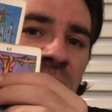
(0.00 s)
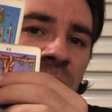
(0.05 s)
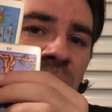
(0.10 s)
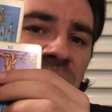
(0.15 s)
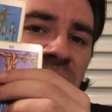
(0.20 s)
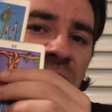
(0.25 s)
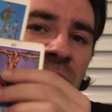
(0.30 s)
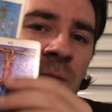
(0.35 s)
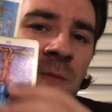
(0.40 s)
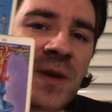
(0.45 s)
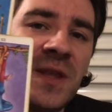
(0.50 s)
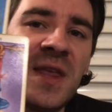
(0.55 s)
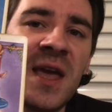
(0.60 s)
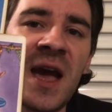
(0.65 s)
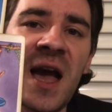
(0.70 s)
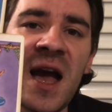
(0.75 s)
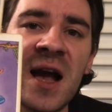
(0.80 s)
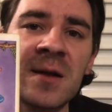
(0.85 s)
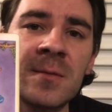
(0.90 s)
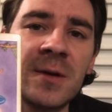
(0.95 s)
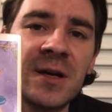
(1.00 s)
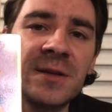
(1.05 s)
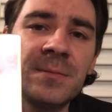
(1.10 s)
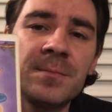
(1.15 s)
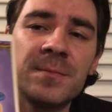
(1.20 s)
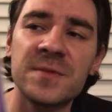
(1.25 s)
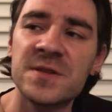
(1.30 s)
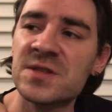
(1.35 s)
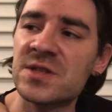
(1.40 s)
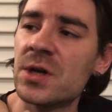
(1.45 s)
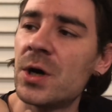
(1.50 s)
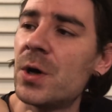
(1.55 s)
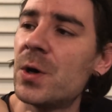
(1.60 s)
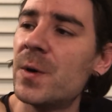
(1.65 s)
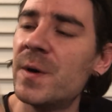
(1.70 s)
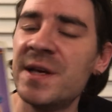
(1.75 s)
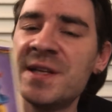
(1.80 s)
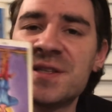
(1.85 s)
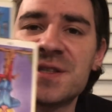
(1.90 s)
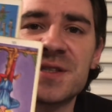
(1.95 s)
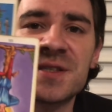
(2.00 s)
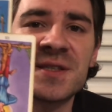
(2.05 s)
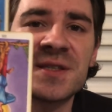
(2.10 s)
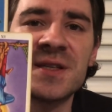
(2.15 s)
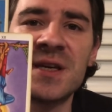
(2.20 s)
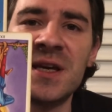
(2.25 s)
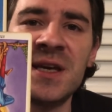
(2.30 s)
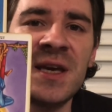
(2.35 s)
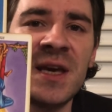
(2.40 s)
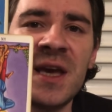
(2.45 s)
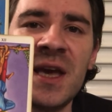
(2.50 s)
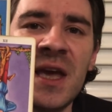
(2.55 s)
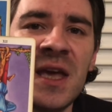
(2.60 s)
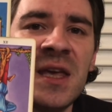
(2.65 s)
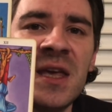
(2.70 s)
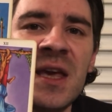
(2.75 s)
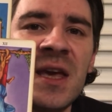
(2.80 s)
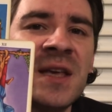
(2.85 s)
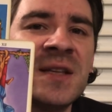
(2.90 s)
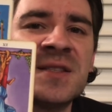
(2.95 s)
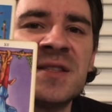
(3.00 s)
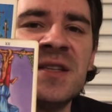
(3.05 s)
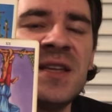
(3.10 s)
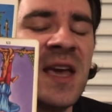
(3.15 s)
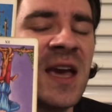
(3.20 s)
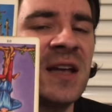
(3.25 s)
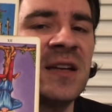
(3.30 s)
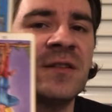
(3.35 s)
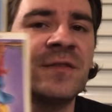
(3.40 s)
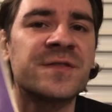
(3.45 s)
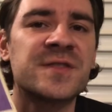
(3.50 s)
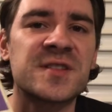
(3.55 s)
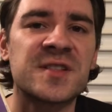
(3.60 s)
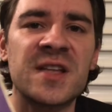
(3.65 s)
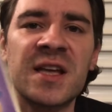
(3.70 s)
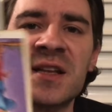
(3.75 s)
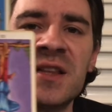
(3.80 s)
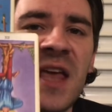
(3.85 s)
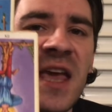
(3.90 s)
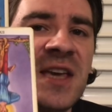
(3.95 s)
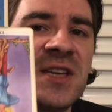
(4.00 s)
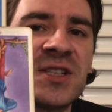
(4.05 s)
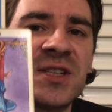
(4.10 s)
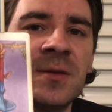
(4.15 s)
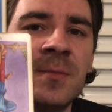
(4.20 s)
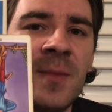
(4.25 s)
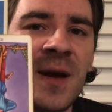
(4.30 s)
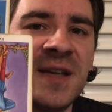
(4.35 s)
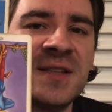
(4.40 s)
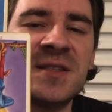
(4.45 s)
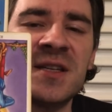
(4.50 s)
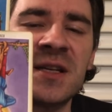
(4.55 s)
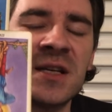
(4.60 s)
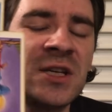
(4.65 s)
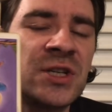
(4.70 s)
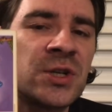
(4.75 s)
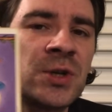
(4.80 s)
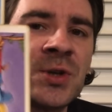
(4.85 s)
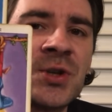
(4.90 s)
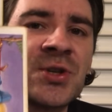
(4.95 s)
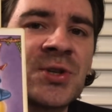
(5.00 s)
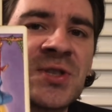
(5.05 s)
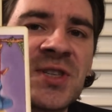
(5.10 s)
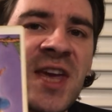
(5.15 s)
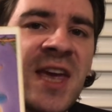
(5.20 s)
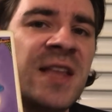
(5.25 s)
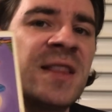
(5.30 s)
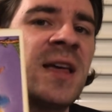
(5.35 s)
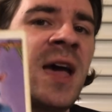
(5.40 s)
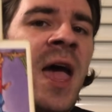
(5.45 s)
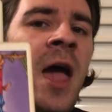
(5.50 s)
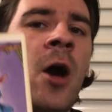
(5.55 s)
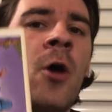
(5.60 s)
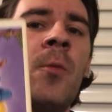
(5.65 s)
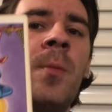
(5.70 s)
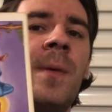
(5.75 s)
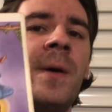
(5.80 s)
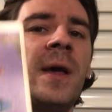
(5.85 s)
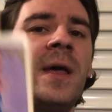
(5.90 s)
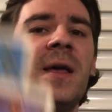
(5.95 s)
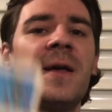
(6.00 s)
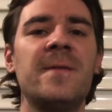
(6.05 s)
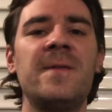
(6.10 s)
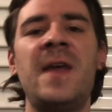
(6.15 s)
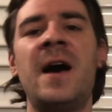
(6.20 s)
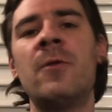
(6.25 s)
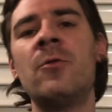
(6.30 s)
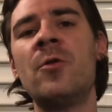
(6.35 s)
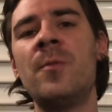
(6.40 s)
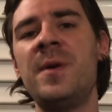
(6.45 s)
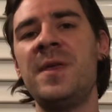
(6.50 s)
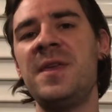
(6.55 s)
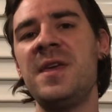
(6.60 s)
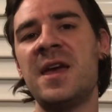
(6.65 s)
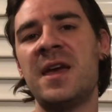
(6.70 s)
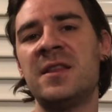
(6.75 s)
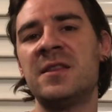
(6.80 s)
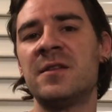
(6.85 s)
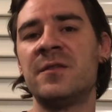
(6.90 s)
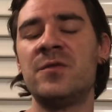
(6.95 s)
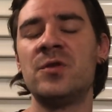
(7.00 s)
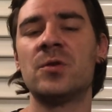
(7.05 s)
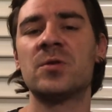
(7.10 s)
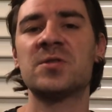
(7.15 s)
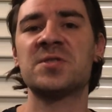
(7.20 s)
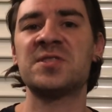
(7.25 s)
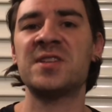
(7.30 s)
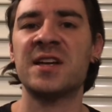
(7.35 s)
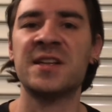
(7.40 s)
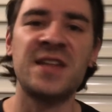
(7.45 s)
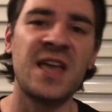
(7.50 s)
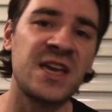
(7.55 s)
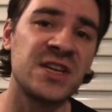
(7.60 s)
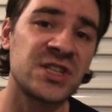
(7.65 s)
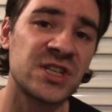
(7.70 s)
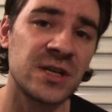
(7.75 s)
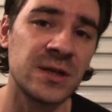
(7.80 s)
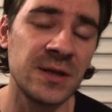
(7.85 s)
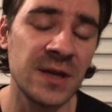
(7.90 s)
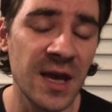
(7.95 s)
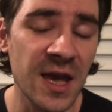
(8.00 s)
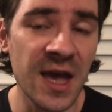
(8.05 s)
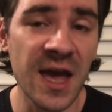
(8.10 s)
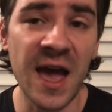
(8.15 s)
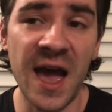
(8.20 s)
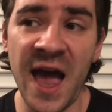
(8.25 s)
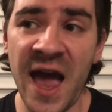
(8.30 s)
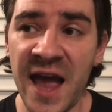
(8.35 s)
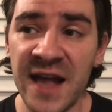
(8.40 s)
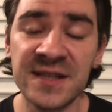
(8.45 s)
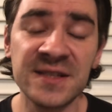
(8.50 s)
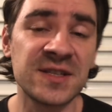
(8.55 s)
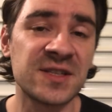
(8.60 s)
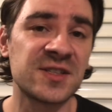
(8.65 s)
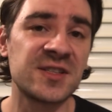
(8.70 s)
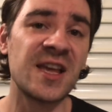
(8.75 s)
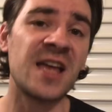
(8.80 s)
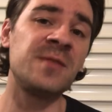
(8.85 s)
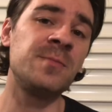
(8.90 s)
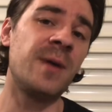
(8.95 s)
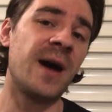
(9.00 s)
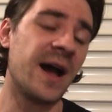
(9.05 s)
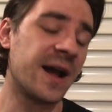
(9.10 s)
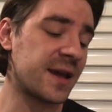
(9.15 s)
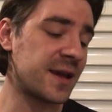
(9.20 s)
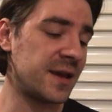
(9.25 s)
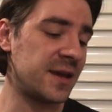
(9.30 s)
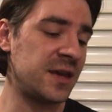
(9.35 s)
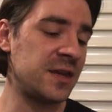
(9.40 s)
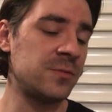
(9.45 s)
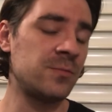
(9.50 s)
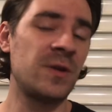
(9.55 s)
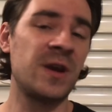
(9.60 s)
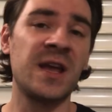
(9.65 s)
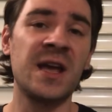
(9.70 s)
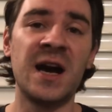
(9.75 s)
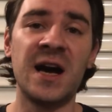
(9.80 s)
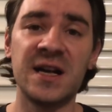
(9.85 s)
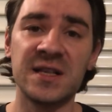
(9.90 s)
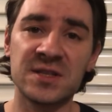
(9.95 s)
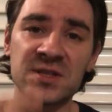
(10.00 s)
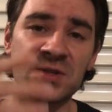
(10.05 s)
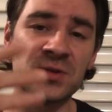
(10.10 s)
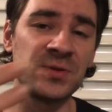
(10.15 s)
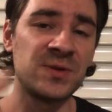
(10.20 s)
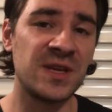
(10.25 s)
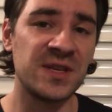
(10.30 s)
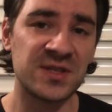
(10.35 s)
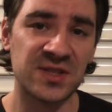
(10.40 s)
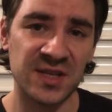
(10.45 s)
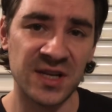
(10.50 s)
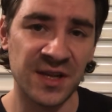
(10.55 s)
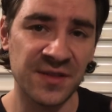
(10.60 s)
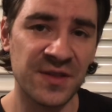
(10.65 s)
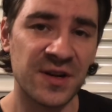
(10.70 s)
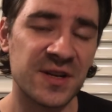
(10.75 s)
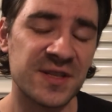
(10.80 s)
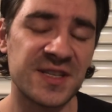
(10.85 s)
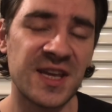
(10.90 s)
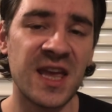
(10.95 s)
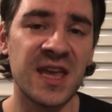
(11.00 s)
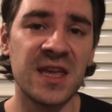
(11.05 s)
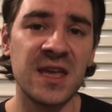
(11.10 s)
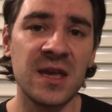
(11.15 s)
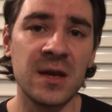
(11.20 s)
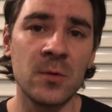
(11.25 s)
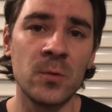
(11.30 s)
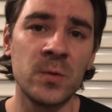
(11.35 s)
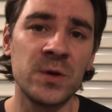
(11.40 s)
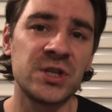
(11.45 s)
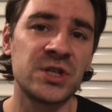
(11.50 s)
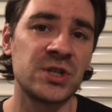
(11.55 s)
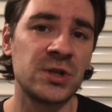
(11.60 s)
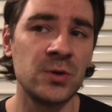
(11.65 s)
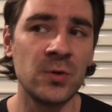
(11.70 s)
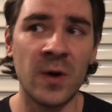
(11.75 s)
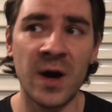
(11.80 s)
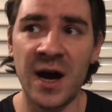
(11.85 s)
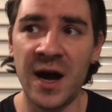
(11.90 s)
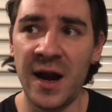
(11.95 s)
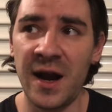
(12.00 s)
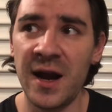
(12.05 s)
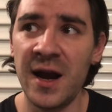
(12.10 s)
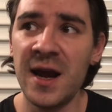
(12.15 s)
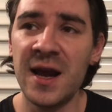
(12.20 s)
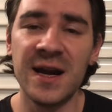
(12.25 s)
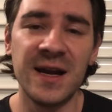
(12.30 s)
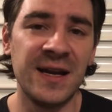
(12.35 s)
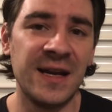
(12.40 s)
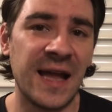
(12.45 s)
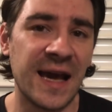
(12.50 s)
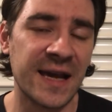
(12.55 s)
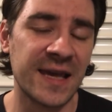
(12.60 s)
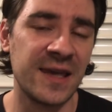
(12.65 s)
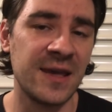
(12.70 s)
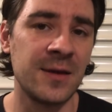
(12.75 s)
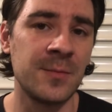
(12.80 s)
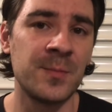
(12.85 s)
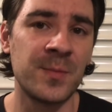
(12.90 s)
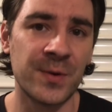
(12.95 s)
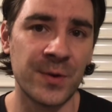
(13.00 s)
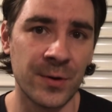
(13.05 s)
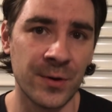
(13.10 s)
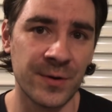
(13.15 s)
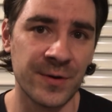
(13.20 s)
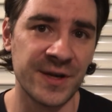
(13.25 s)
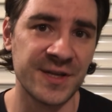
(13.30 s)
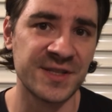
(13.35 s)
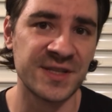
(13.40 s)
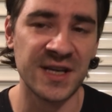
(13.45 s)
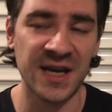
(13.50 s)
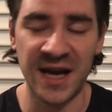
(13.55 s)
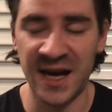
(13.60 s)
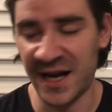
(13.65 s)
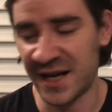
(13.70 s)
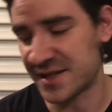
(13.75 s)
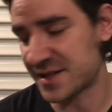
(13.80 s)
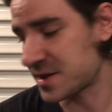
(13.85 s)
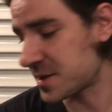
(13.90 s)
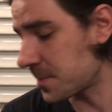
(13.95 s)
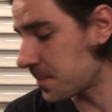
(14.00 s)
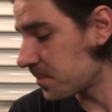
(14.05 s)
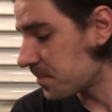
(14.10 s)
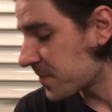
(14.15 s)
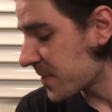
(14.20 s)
is going to be the Hangman. So it's it's the end of stagnation, basically. Should you take the help, that will be the end of your stagnation and setback in regards to this undertaking, which you are lacking progress at.